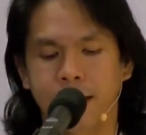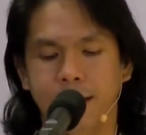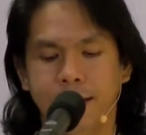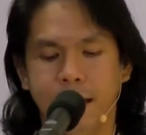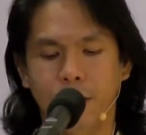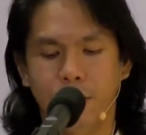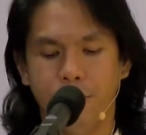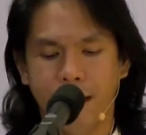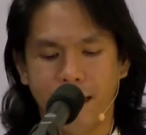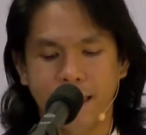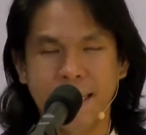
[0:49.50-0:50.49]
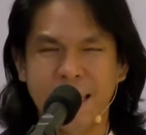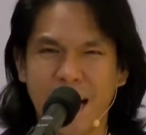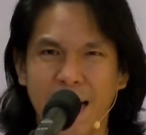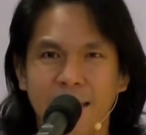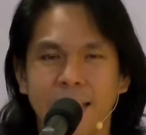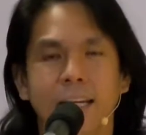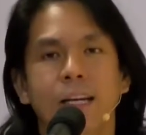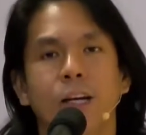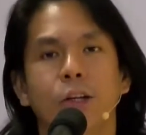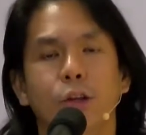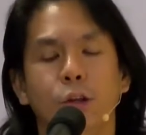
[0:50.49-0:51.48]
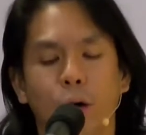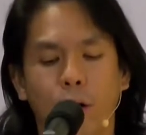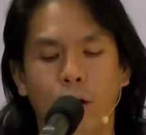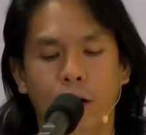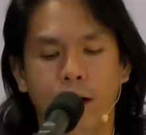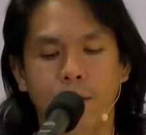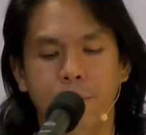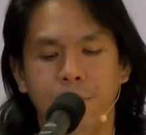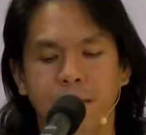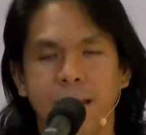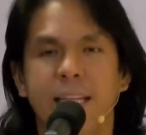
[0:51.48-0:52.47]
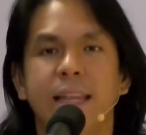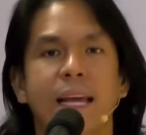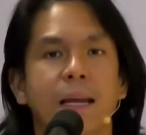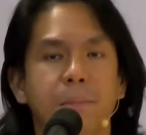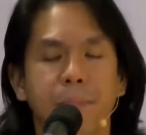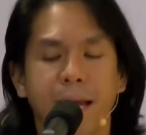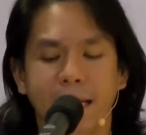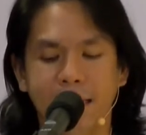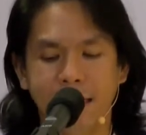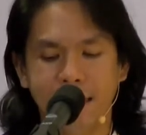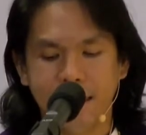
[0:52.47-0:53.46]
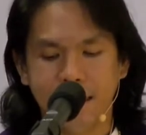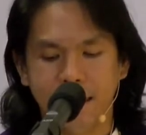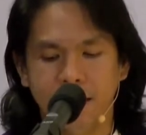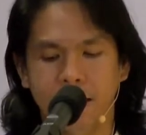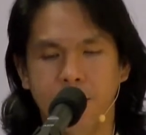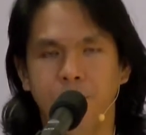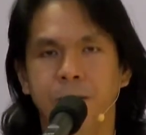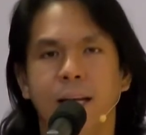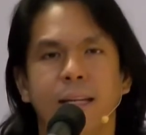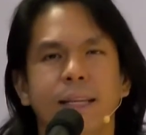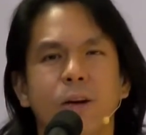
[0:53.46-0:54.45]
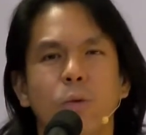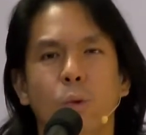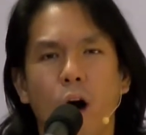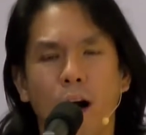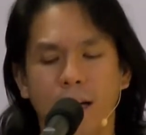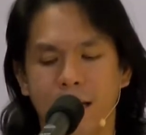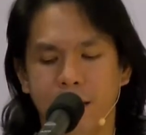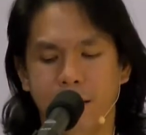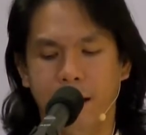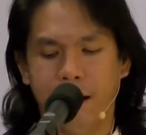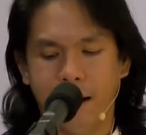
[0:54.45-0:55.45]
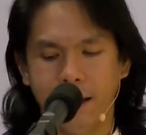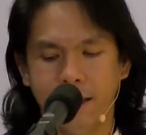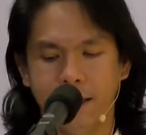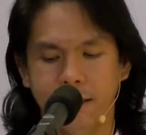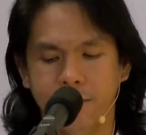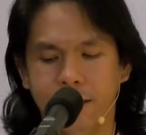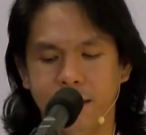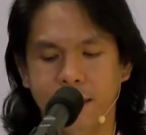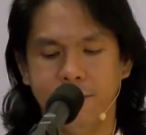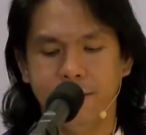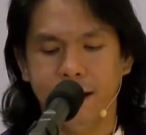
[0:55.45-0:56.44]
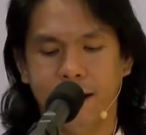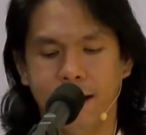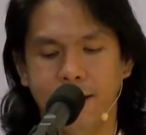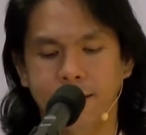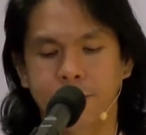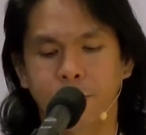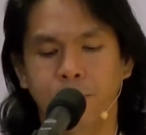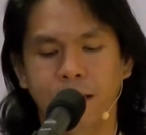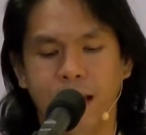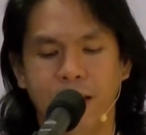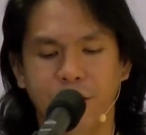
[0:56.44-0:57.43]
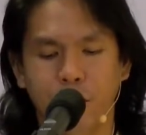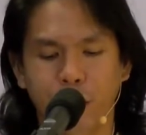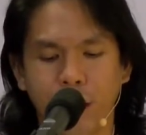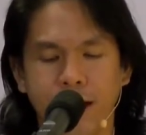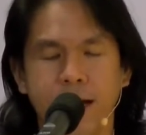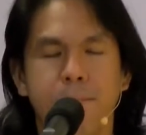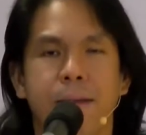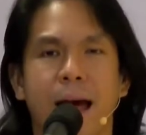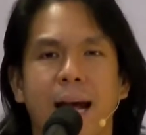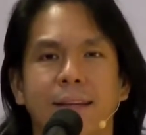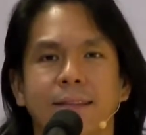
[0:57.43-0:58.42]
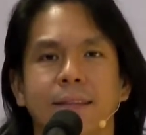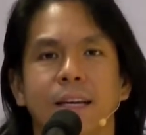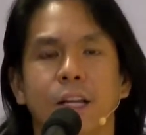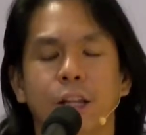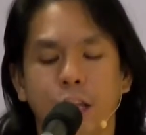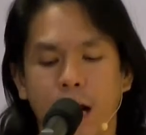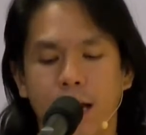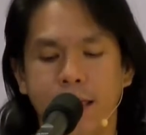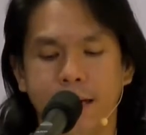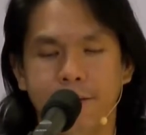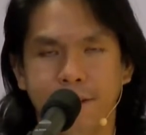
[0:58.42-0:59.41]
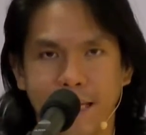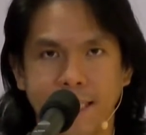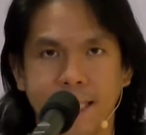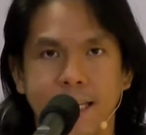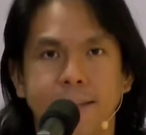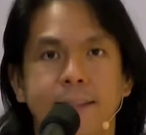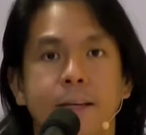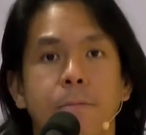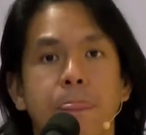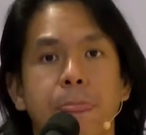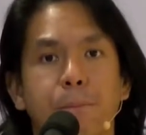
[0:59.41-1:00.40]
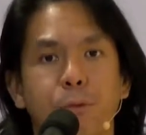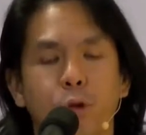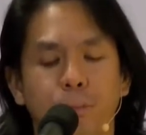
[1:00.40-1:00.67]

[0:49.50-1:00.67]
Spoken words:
They obeyed not, nor did they pay heed. They walk in the hardness of their evil hearts and turn their backs, not their faces, to